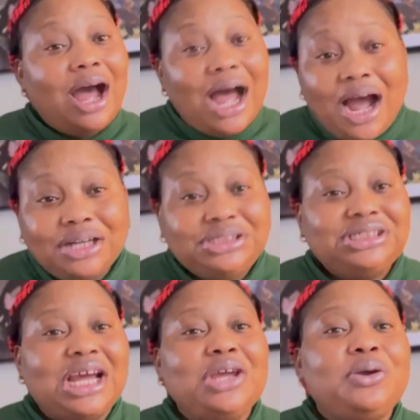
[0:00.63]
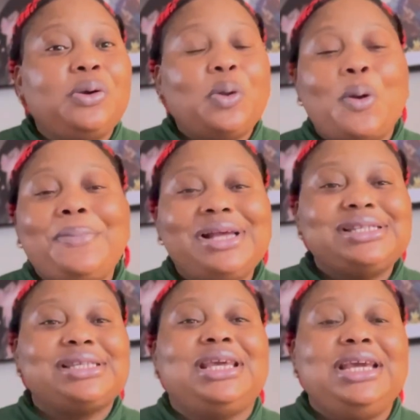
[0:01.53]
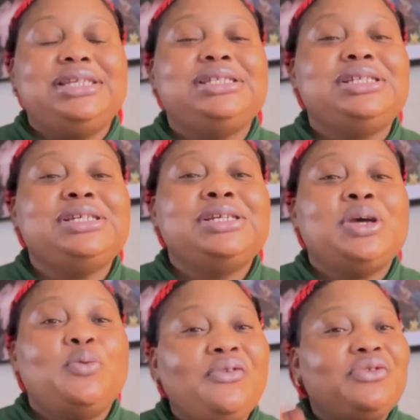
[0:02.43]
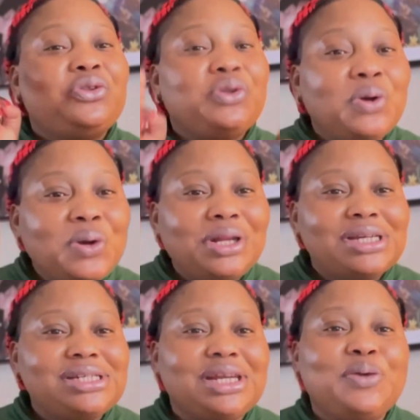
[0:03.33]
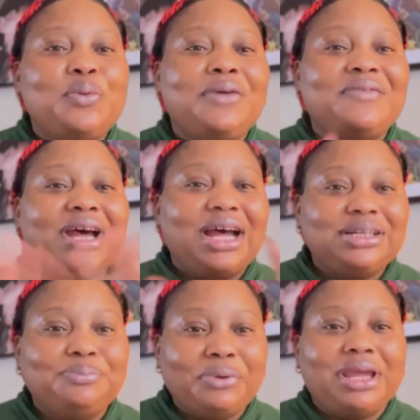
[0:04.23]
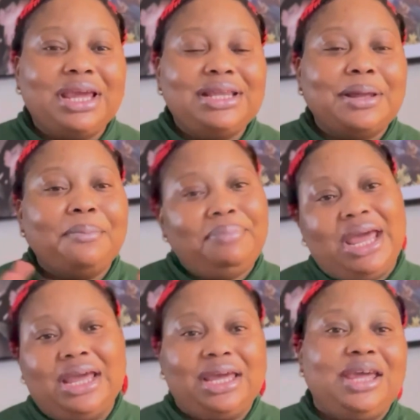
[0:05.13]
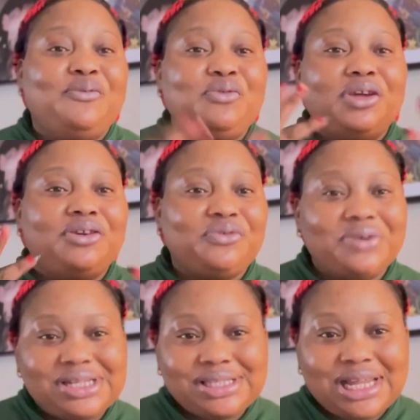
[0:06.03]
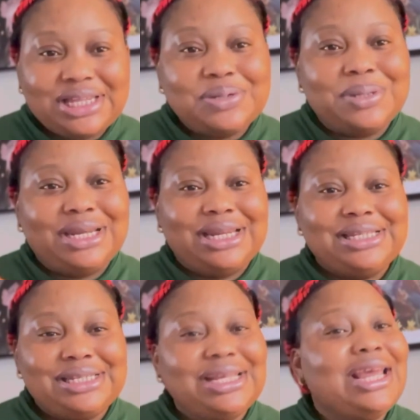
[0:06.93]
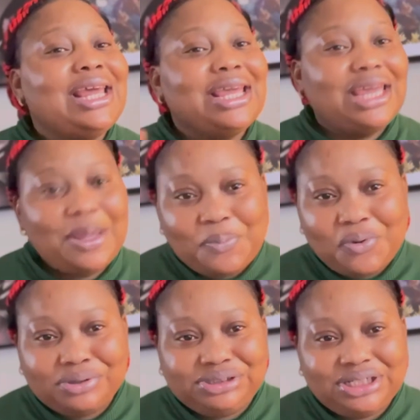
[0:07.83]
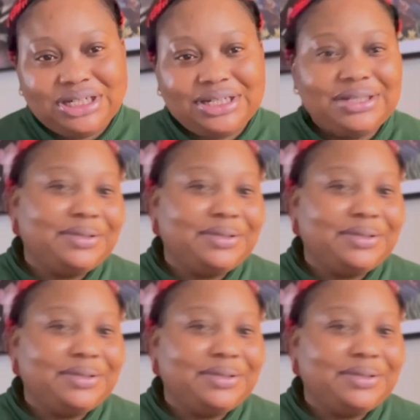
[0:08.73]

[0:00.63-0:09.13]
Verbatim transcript: How did I glow my skin? with two lotion without breaking the bank. If you're interested to listen, keep watching.